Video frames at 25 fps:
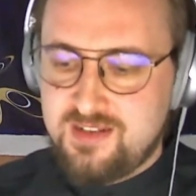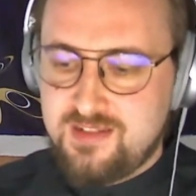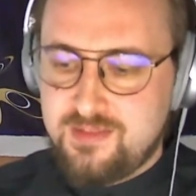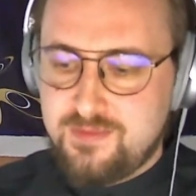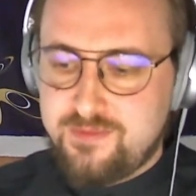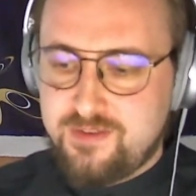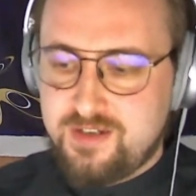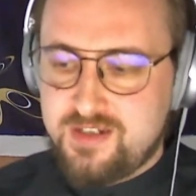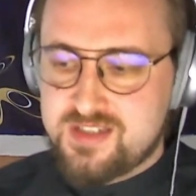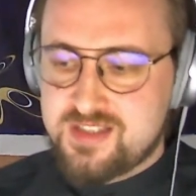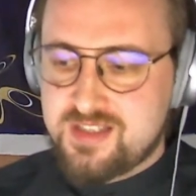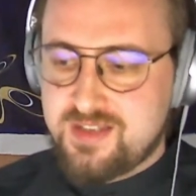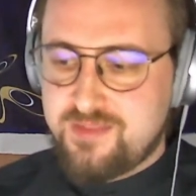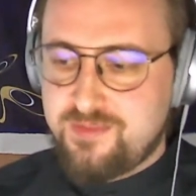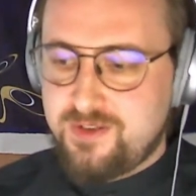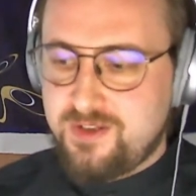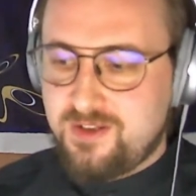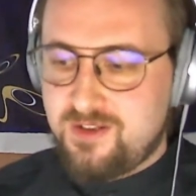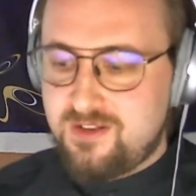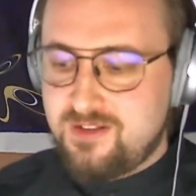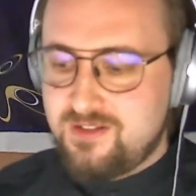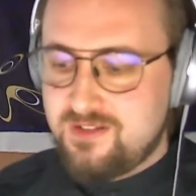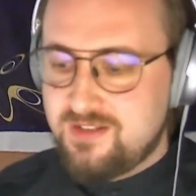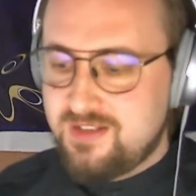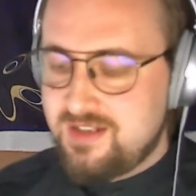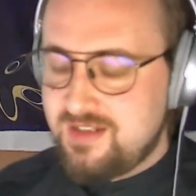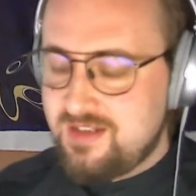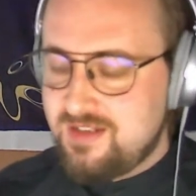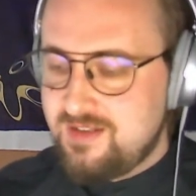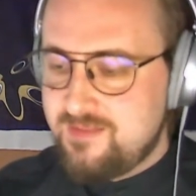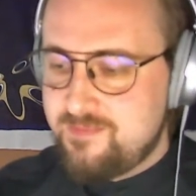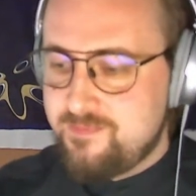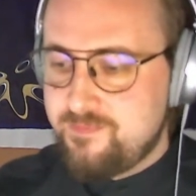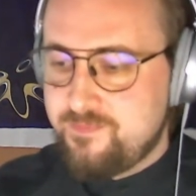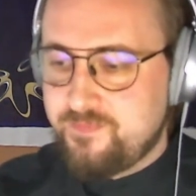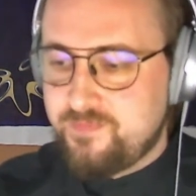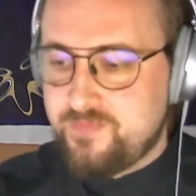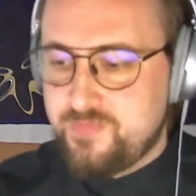first of all,
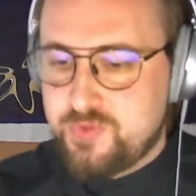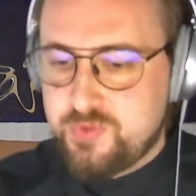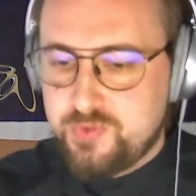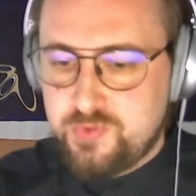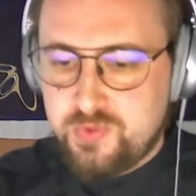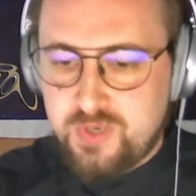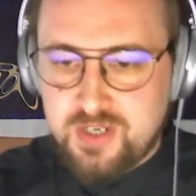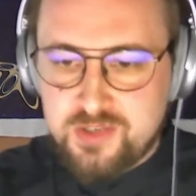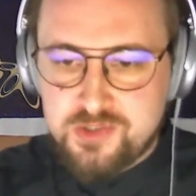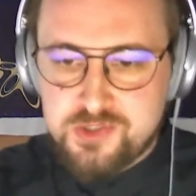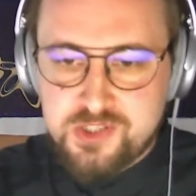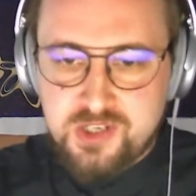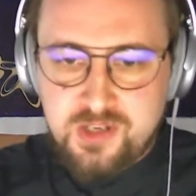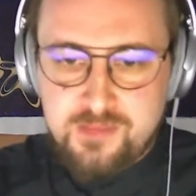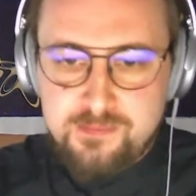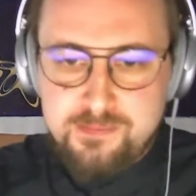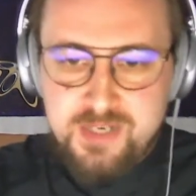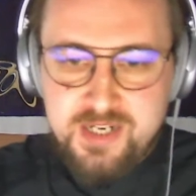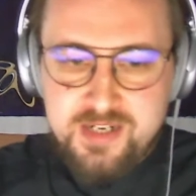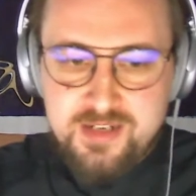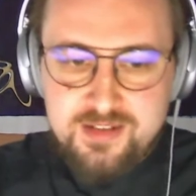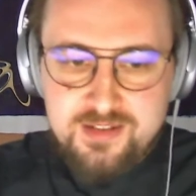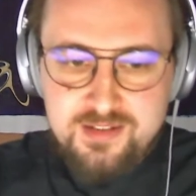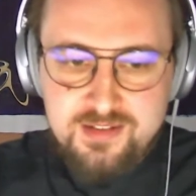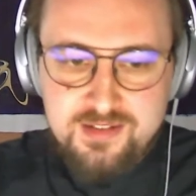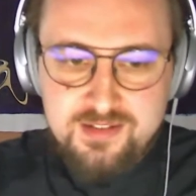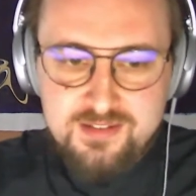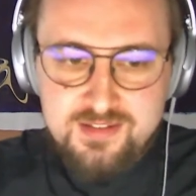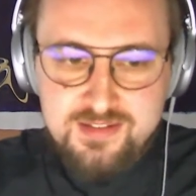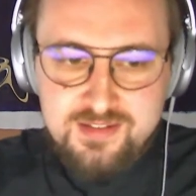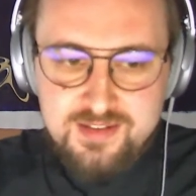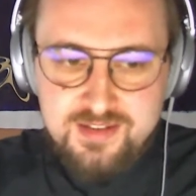do our job better,